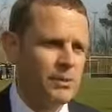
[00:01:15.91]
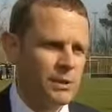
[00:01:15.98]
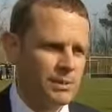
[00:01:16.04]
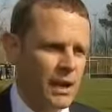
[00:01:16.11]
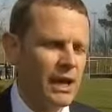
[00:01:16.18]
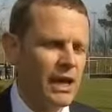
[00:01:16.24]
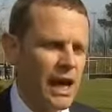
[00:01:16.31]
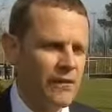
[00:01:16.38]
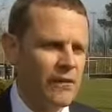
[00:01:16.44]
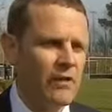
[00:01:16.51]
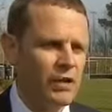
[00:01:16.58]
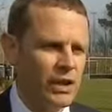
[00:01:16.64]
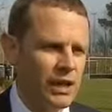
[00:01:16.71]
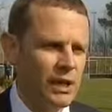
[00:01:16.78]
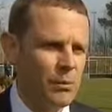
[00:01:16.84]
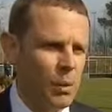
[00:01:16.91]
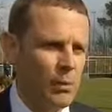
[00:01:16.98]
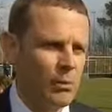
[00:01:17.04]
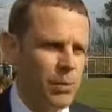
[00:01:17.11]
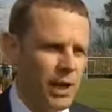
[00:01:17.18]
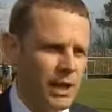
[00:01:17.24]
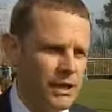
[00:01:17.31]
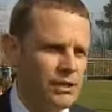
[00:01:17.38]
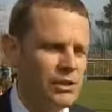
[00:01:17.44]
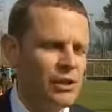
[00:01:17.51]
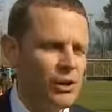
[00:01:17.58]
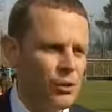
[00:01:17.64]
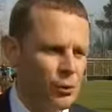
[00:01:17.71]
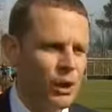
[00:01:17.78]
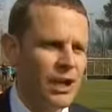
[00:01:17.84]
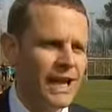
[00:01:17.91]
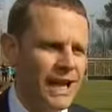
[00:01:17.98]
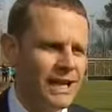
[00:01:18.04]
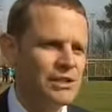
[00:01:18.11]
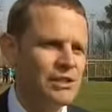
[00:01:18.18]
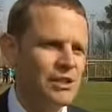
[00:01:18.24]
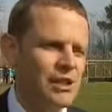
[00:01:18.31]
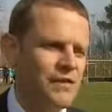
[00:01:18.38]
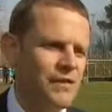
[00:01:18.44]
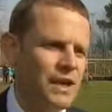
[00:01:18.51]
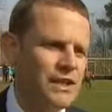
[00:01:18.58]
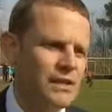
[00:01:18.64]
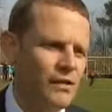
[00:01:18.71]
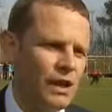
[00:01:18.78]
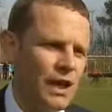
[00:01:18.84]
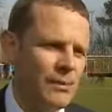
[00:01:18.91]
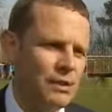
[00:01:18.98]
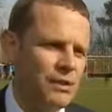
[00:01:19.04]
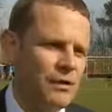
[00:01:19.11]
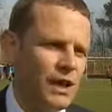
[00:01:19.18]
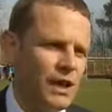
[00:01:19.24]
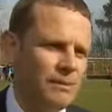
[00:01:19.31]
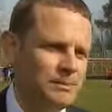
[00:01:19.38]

to be able to have everything in one place really adds to the festival atmosphere.